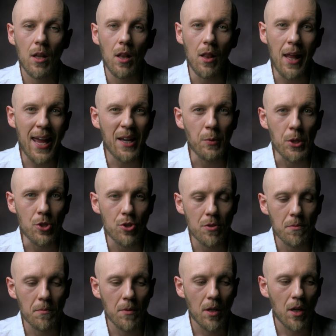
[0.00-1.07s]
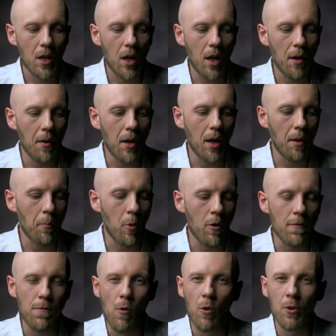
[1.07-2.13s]
language, a more
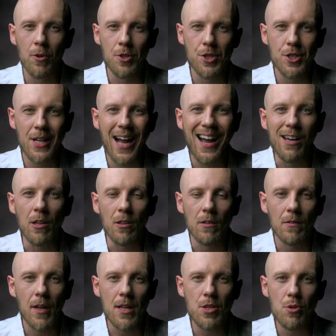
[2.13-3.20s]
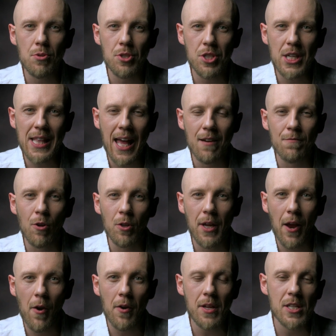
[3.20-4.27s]
vulgar style. And you see that
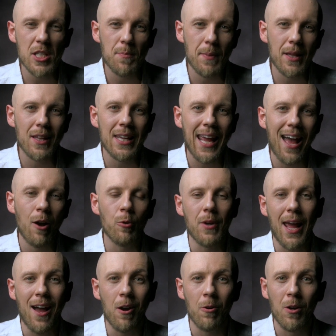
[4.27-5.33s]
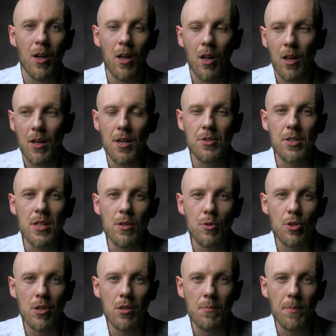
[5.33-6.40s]
vulgarity spilling out now into
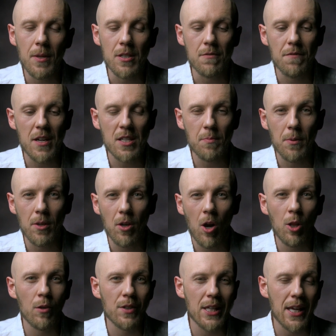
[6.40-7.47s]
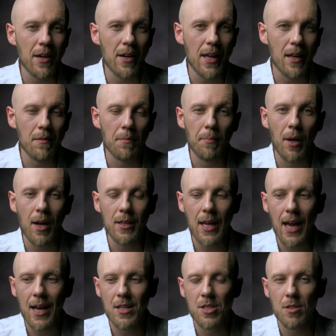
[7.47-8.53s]
YouTube, into Facebook, all over the internet,
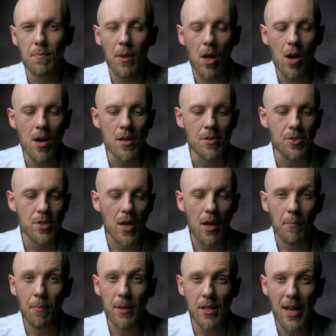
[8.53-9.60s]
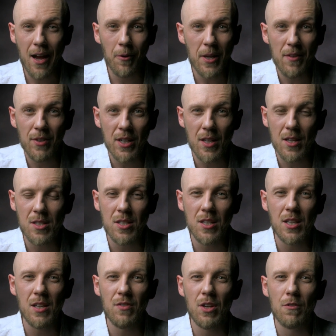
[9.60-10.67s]
podcasts, blogs. But now it's
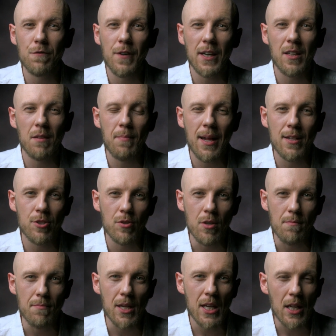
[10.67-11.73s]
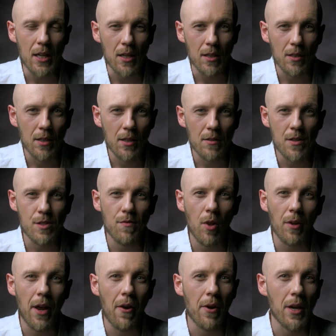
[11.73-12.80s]
even infecting mainstream media, this
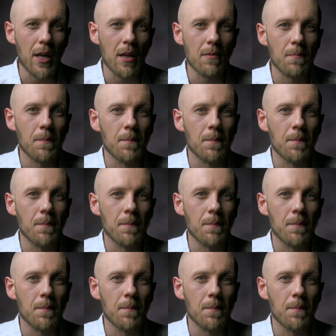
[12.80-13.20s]
vulgarity.